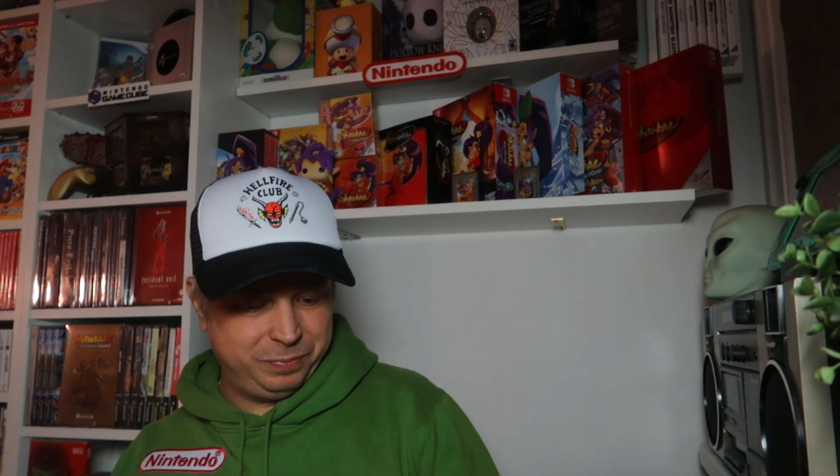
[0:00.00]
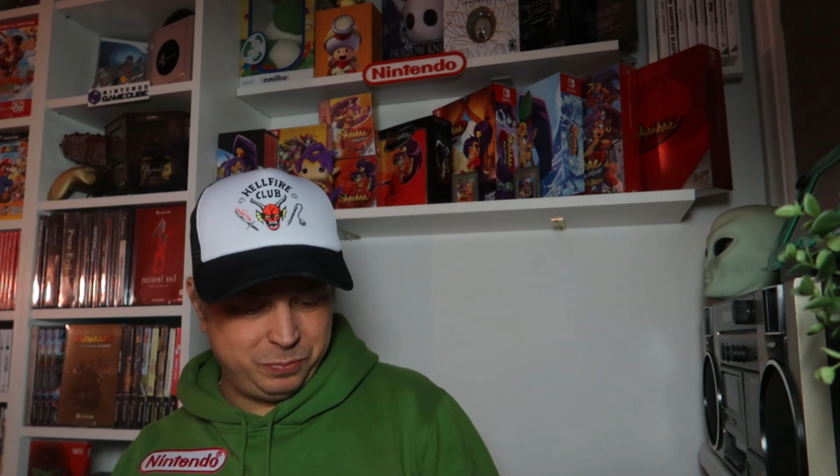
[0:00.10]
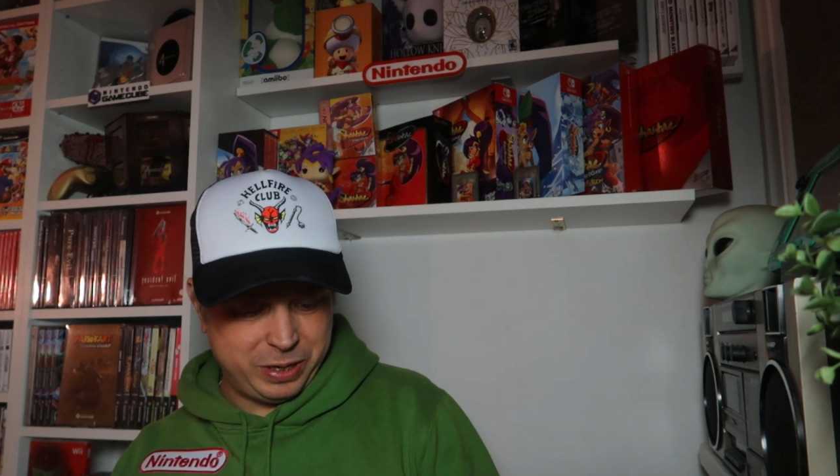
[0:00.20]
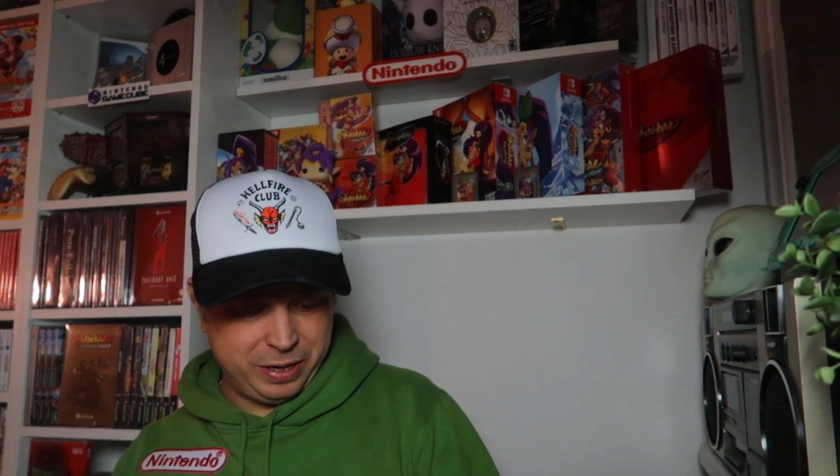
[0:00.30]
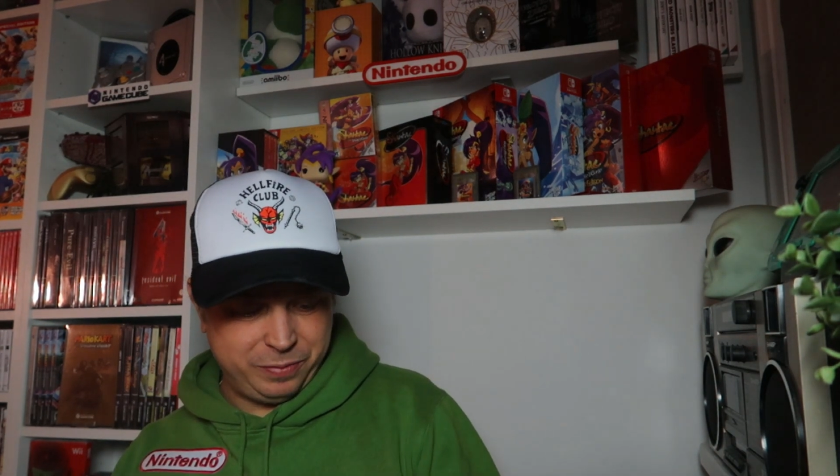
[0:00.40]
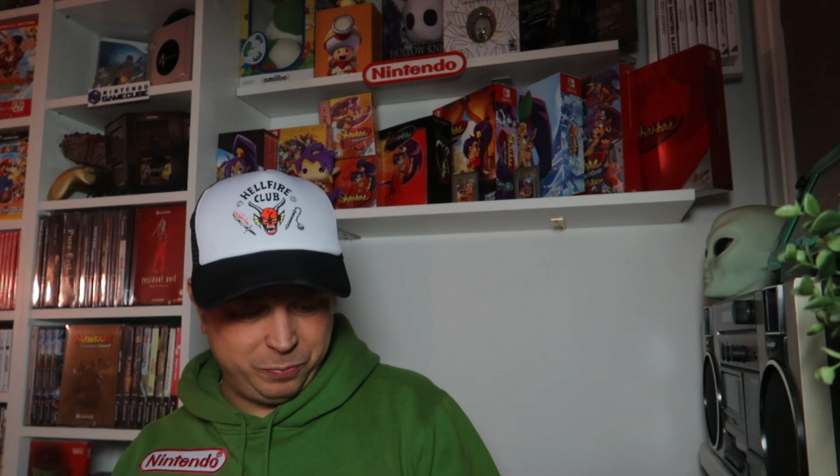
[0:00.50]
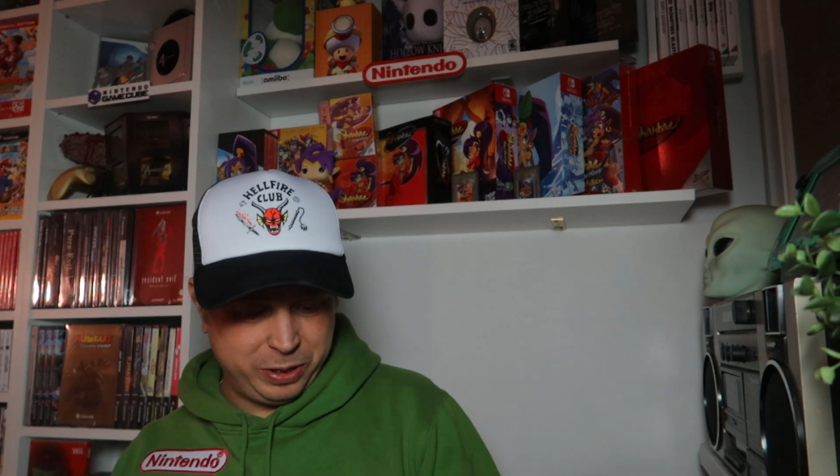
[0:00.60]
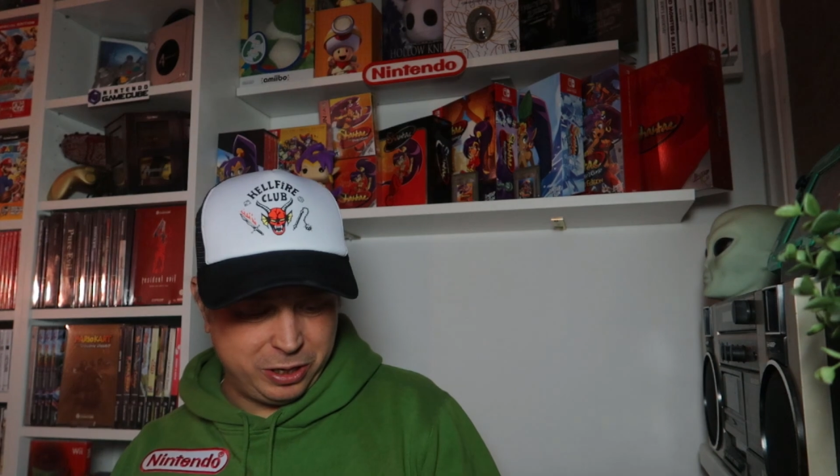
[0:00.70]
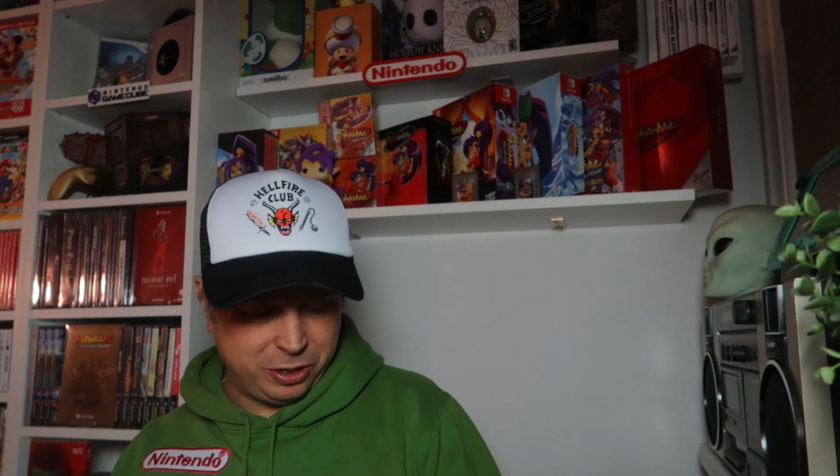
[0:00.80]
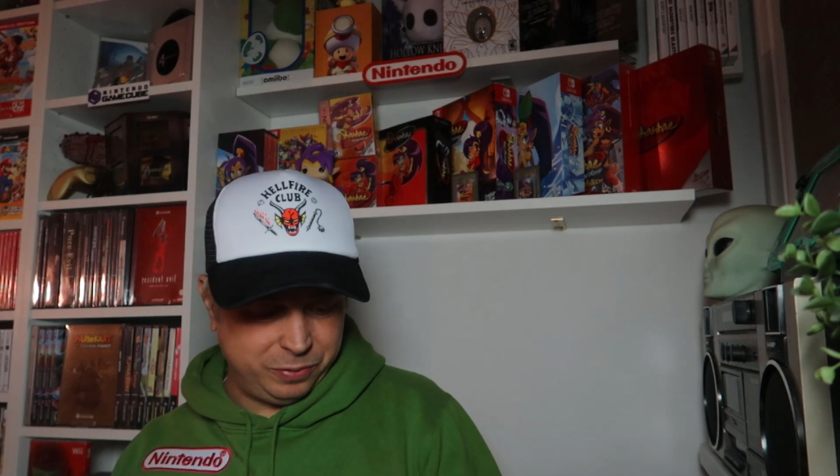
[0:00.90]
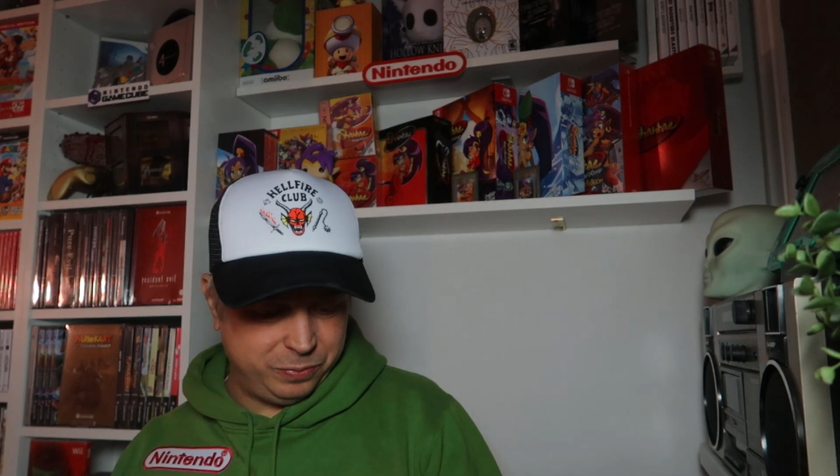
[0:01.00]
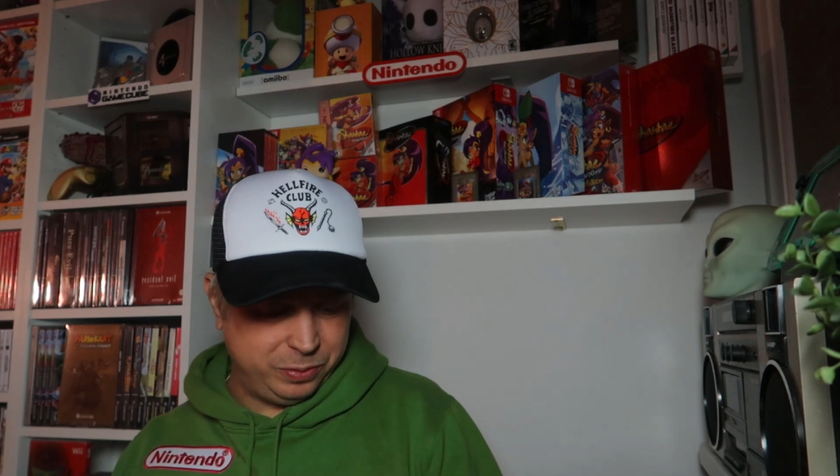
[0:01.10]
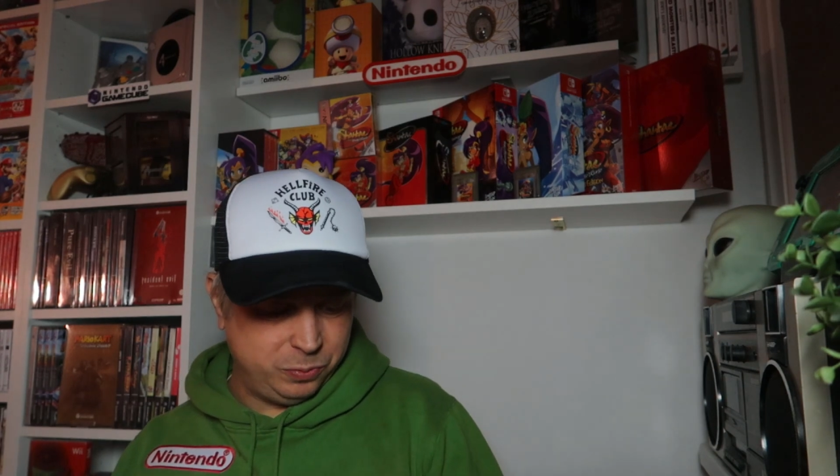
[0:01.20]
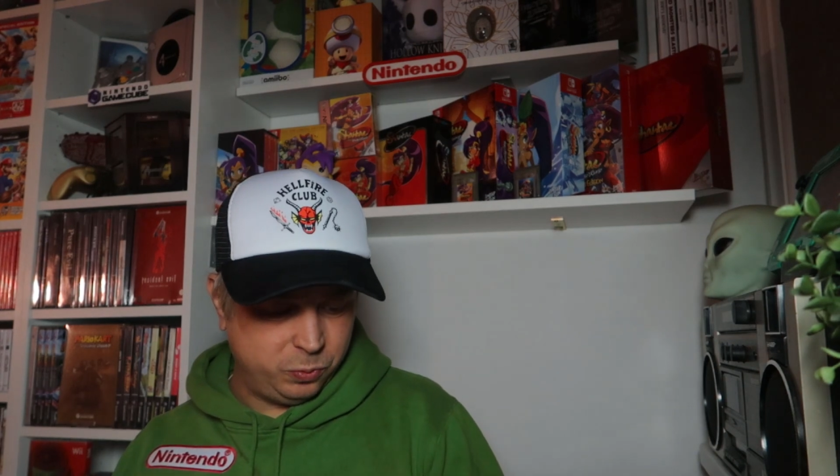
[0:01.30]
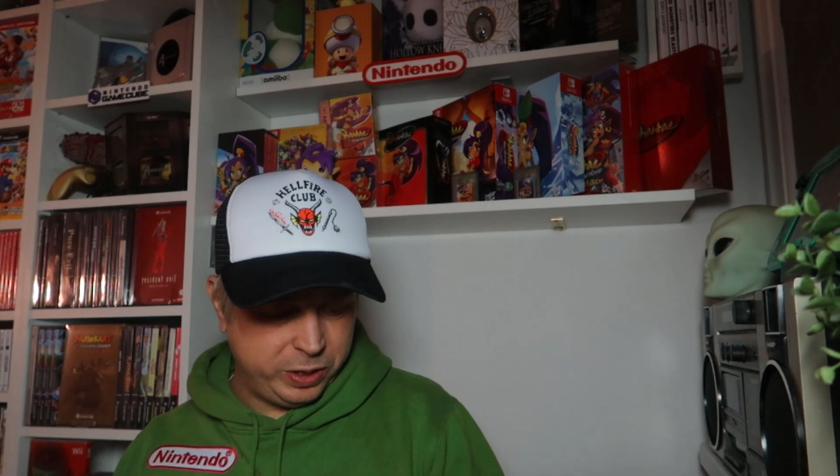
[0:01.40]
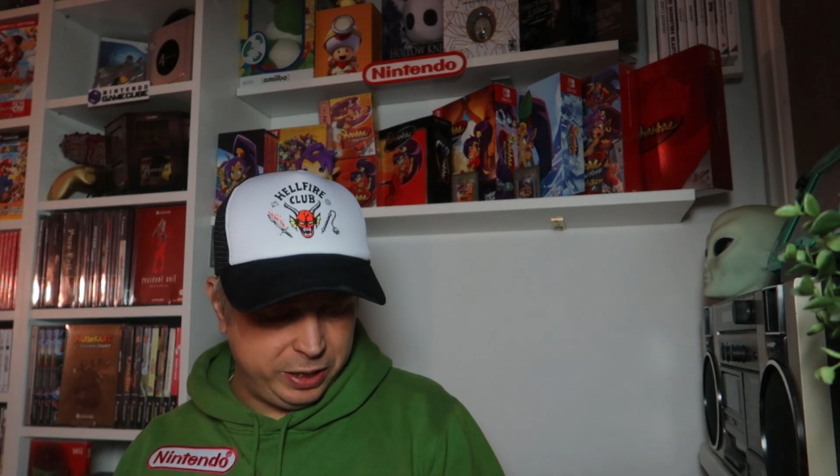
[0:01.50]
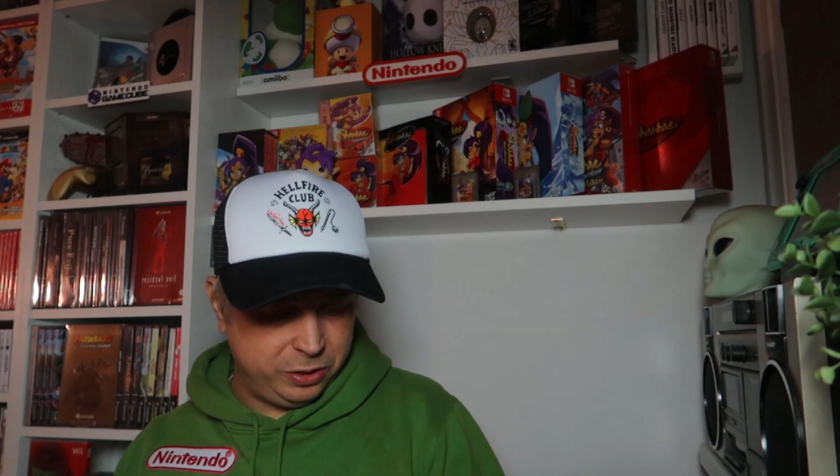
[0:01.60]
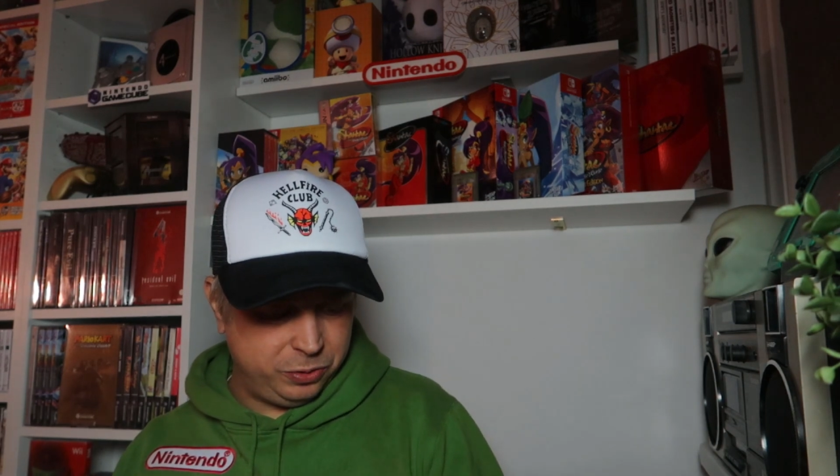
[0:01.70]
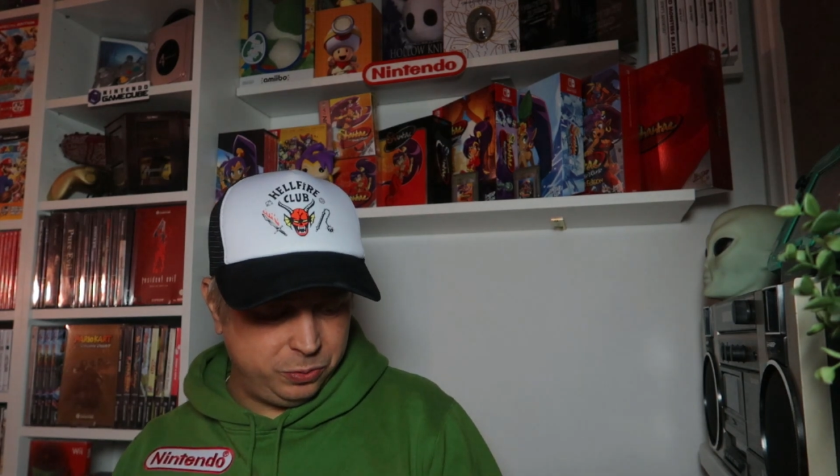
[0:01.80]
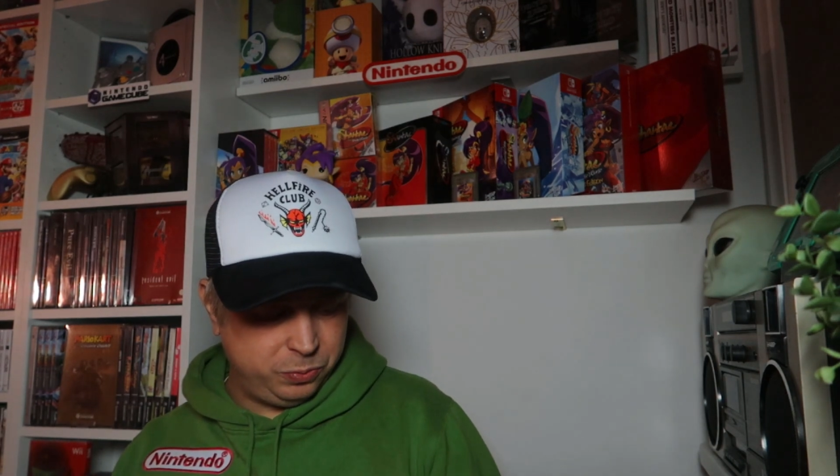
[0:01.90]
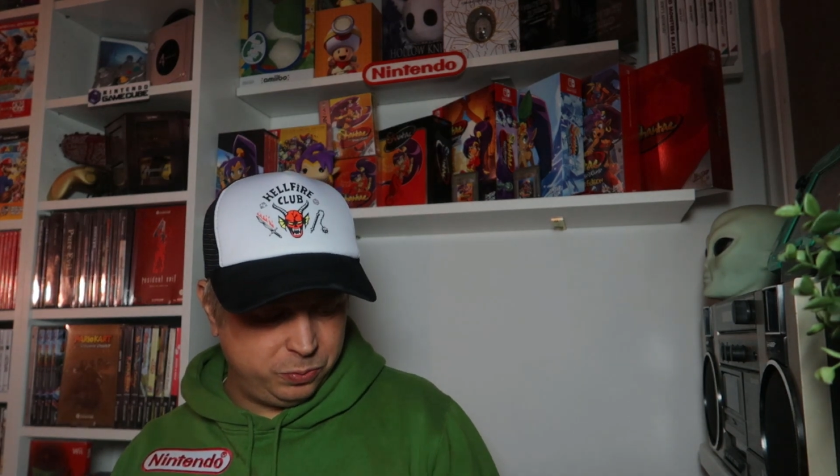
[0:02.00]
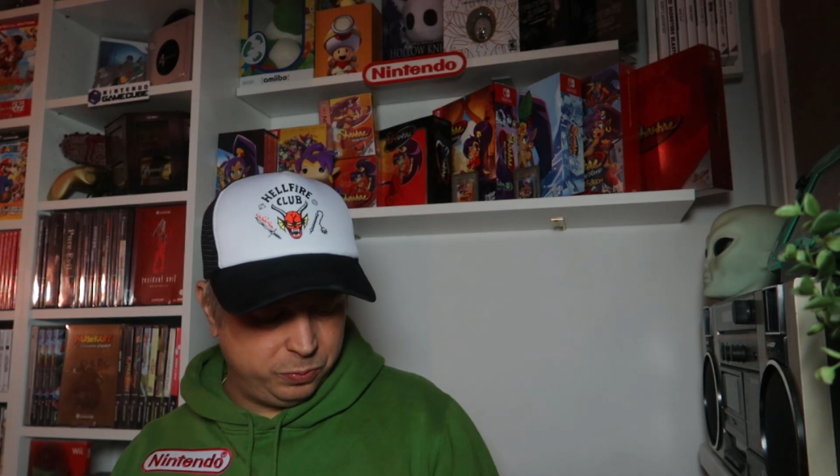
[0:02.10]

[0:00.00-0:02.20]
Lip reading: we got Wii U,